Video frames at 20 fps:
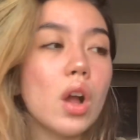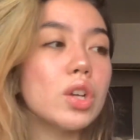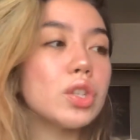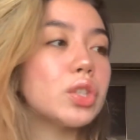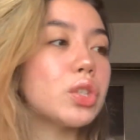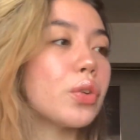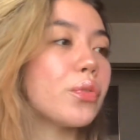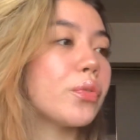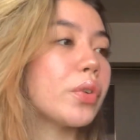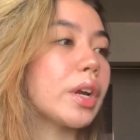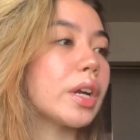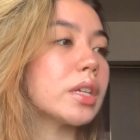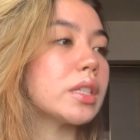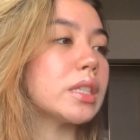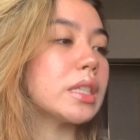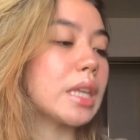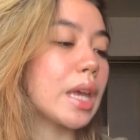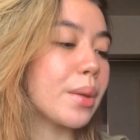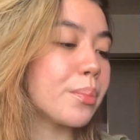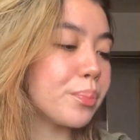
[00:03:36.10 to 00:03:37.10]
So for
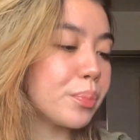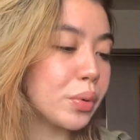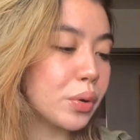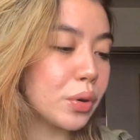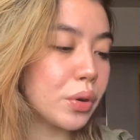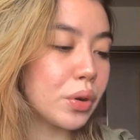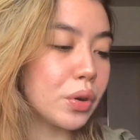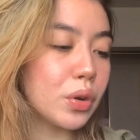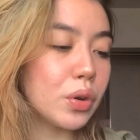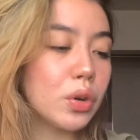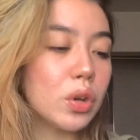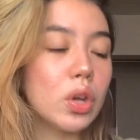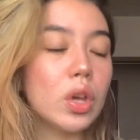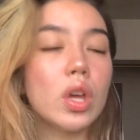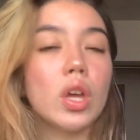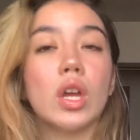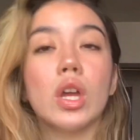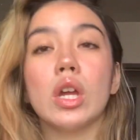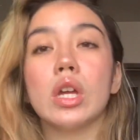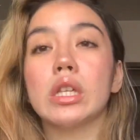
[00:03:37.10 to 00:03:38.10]
example,
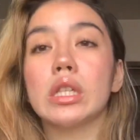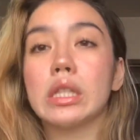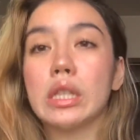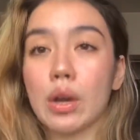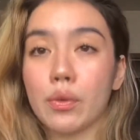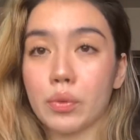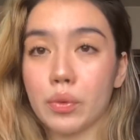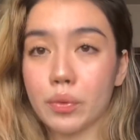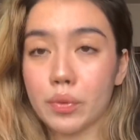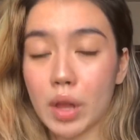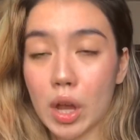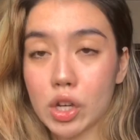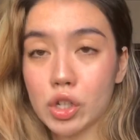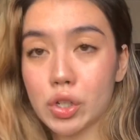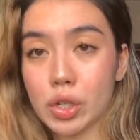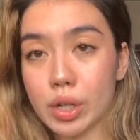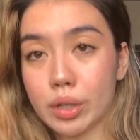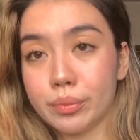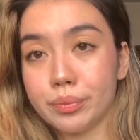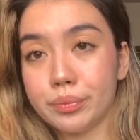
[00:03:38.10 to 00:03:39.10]

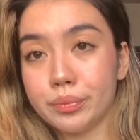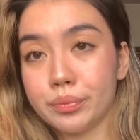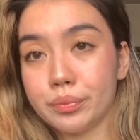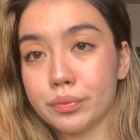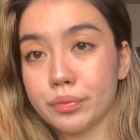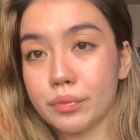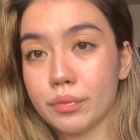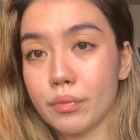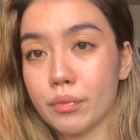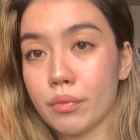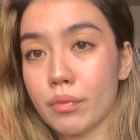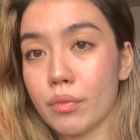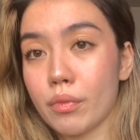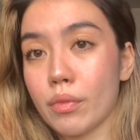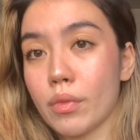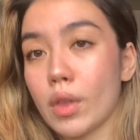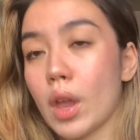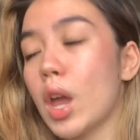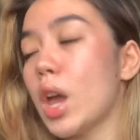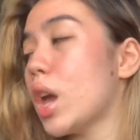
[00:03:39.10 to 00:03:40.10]
self-reflection.
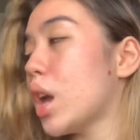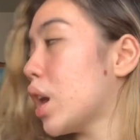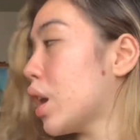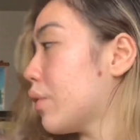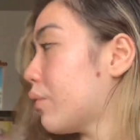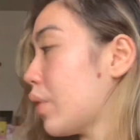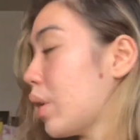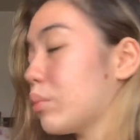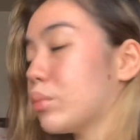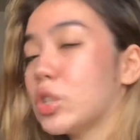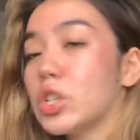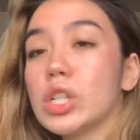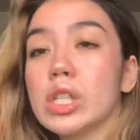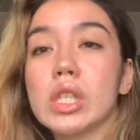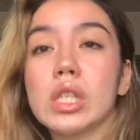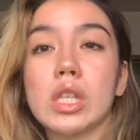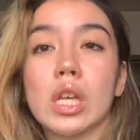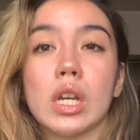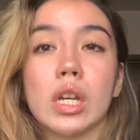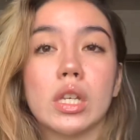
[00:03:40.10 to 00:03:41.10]
If I'm
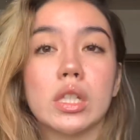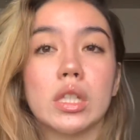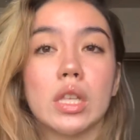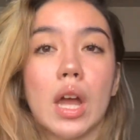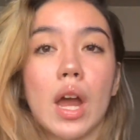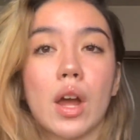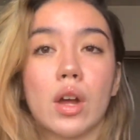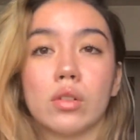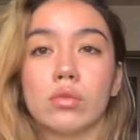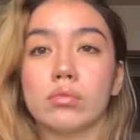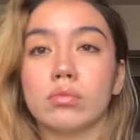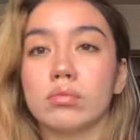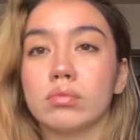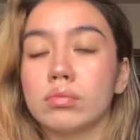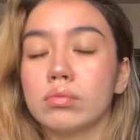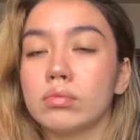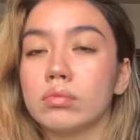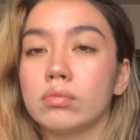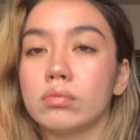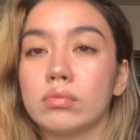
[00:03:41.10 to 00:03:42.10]
just sitting down,
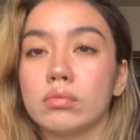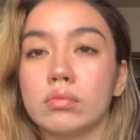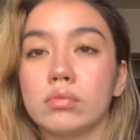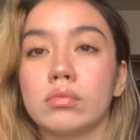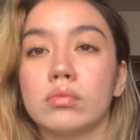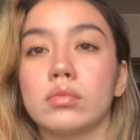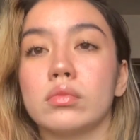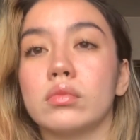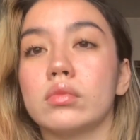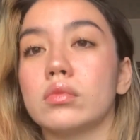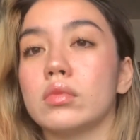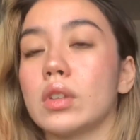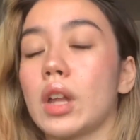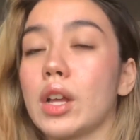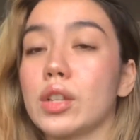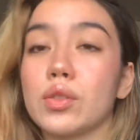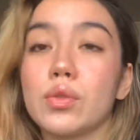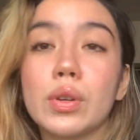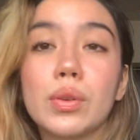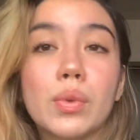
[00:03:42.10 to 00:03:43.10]

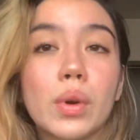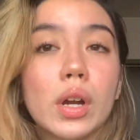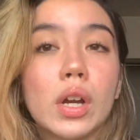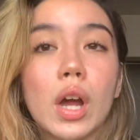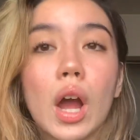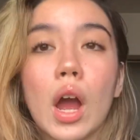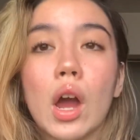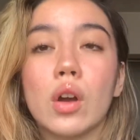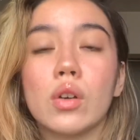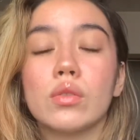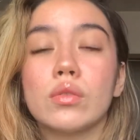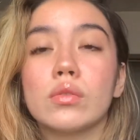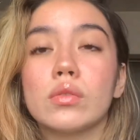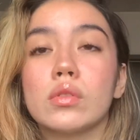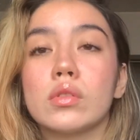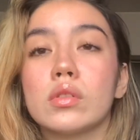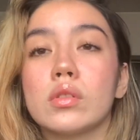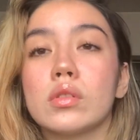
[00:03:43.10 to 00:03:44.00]
not doing workouts,